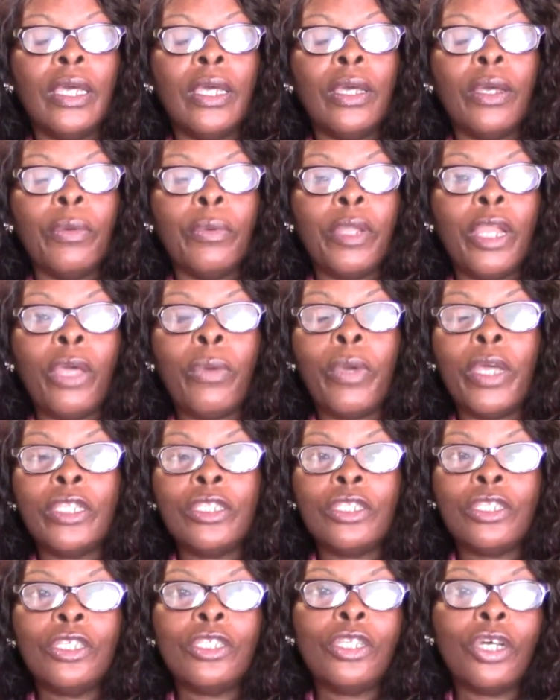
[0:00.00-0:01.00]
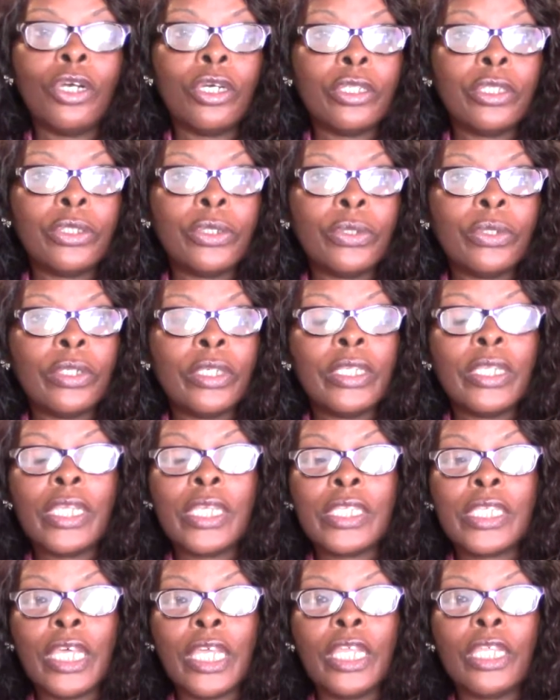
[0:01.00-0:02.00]
when I went to the doctor, they
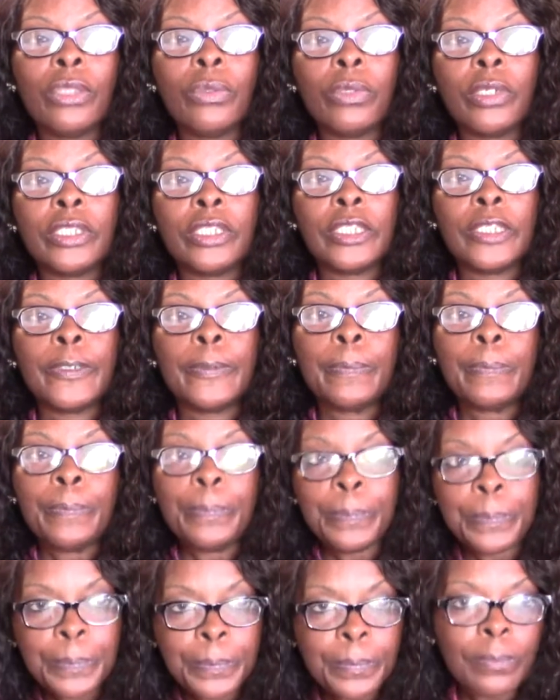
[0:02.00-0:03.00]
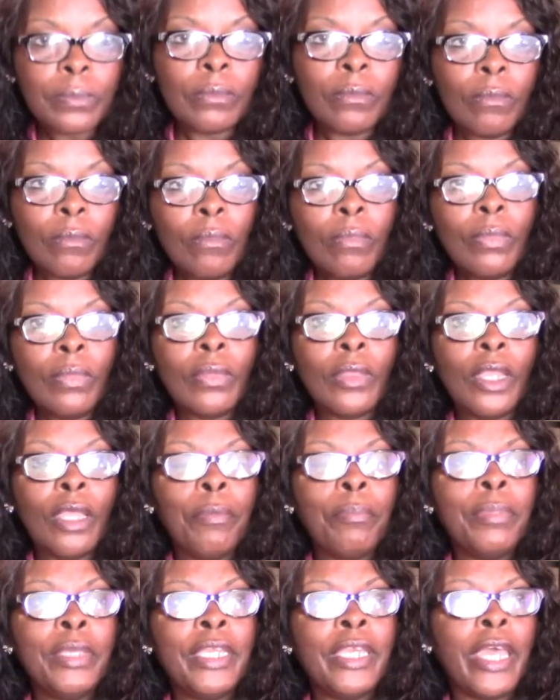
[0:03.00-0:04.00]
said it was a
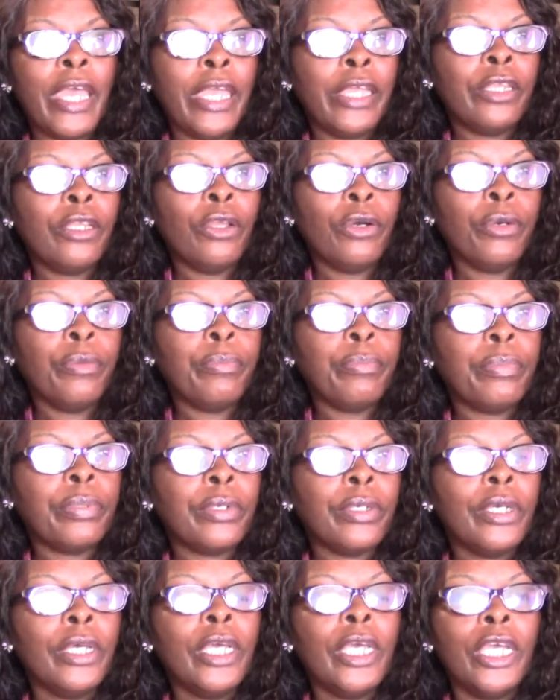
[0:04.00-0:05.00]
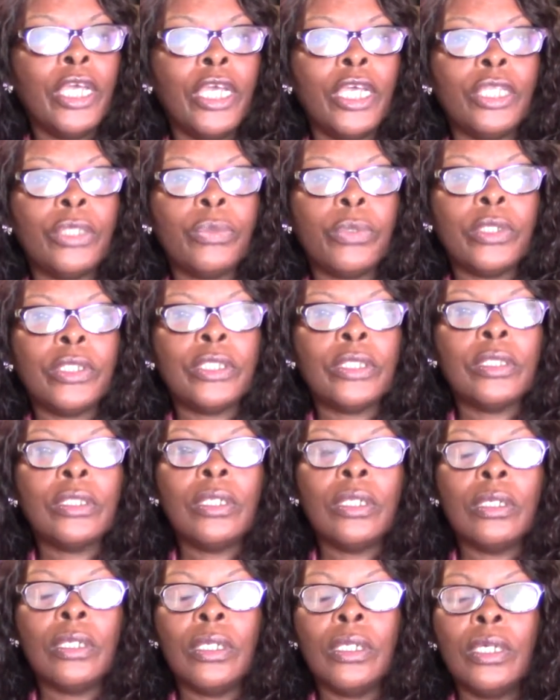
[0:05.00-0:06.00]
benign lump. It was
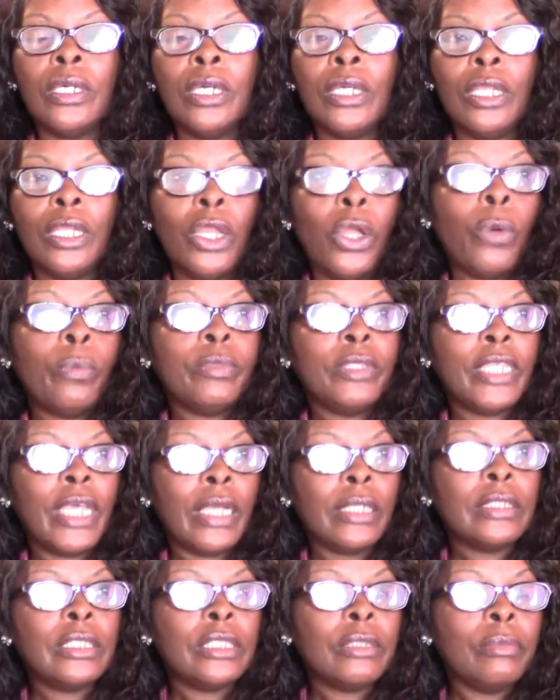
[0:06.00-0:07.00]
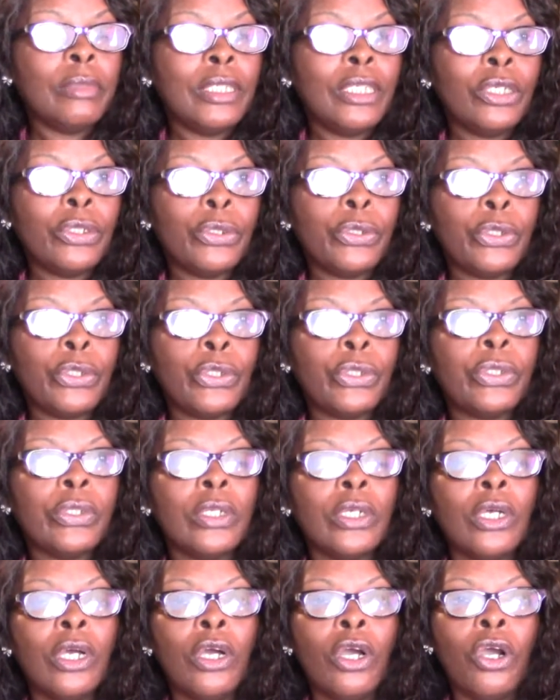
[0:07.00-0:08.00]
lumpectomy or
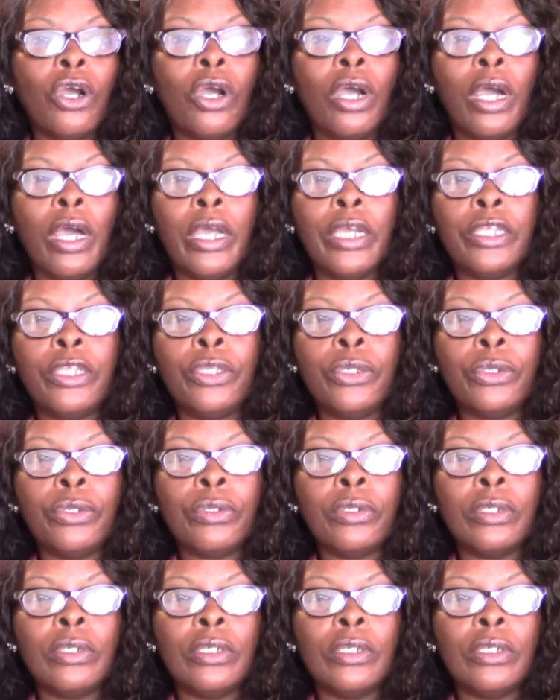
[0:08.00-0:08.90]
audio